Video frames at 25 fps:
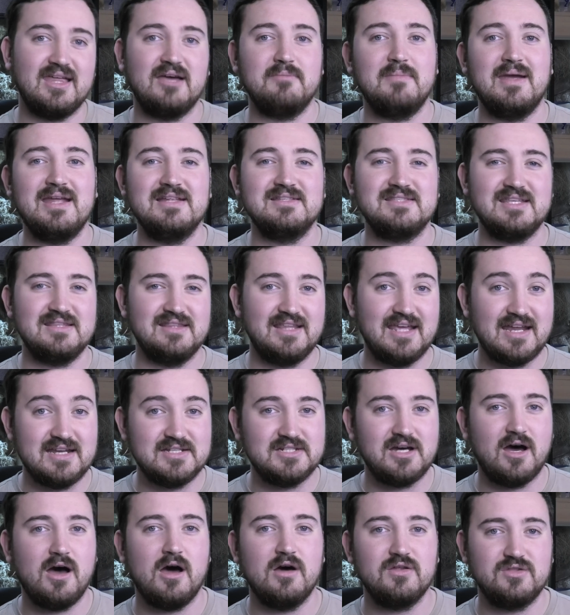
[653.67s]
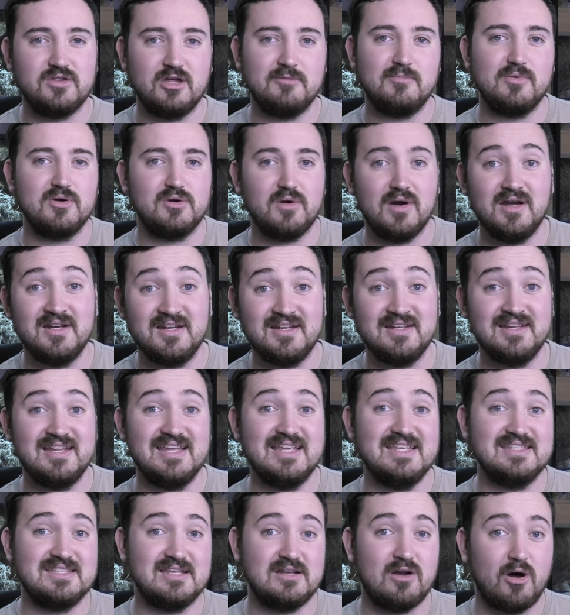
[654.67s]
That means the entire thermal gradient
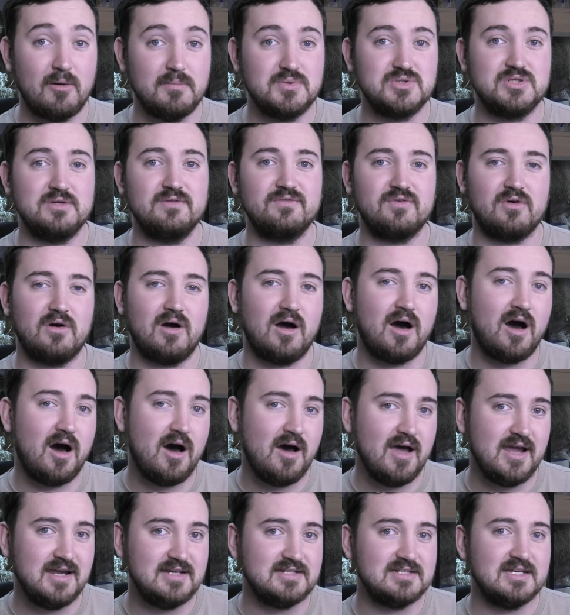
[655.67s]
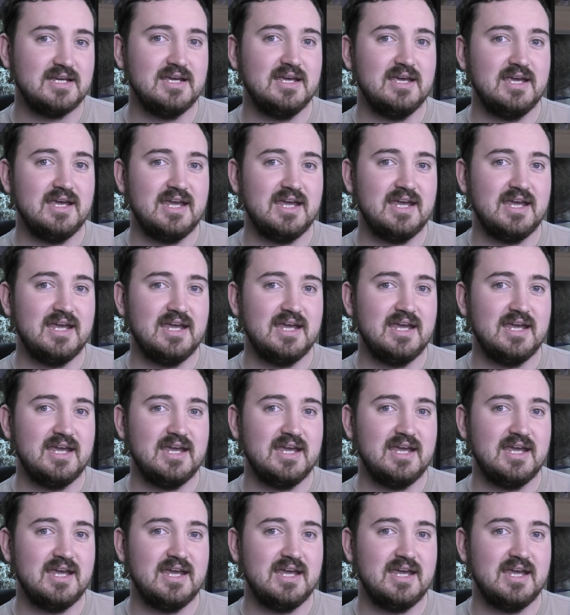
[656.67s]
is an option for a hide.